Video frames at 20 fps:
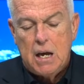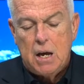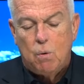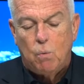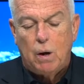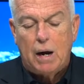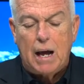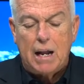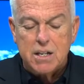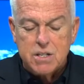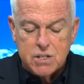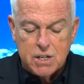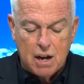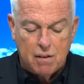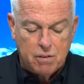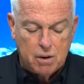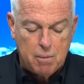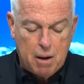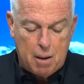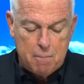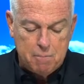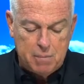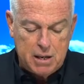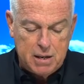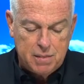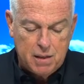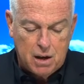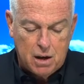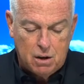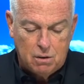What I discovered about me,
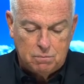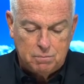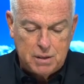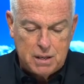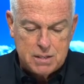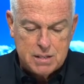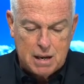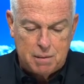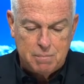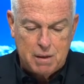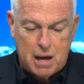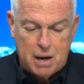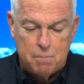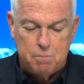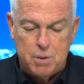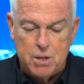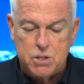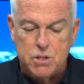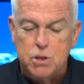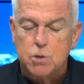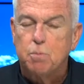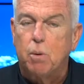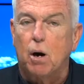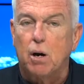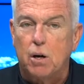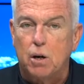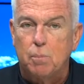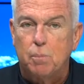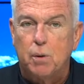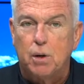though, is I'm not a business
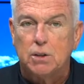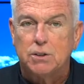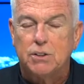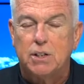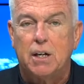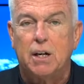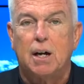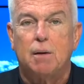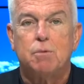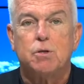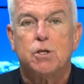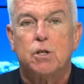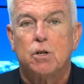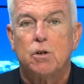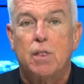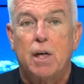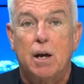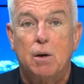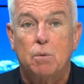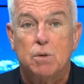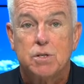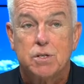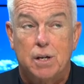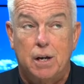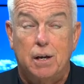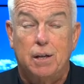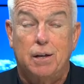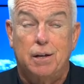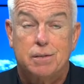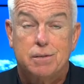partner person, and I'm sure they would
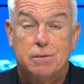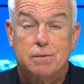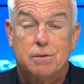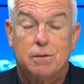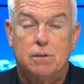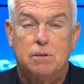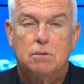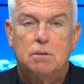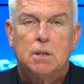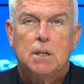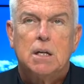say that's true.